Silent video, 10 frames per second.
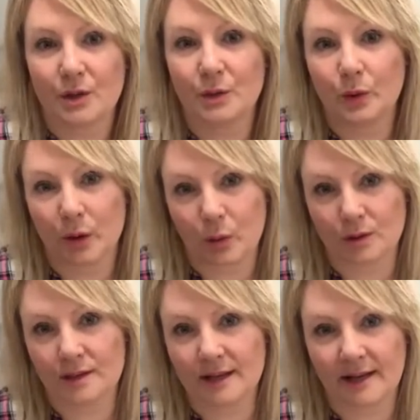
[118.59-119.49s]
you are
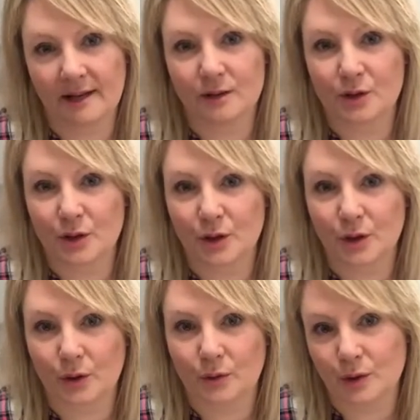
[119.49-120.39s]
wanting
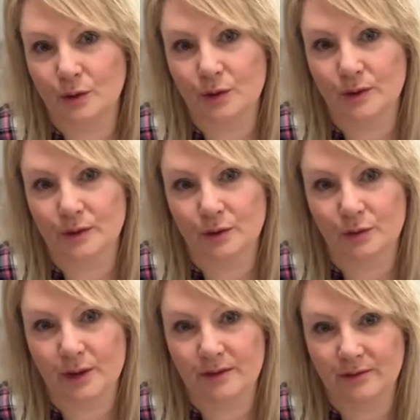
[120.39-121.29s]
to do the crystal
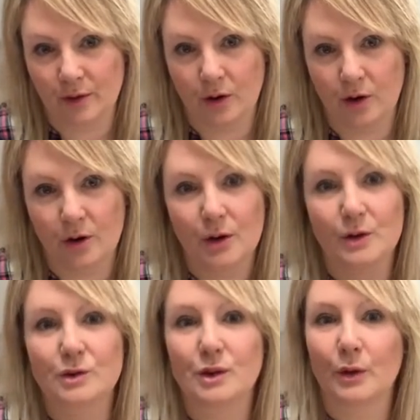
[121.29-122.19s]
grid for.
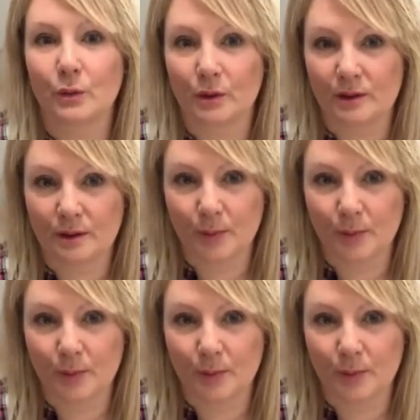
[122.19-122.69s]
So you're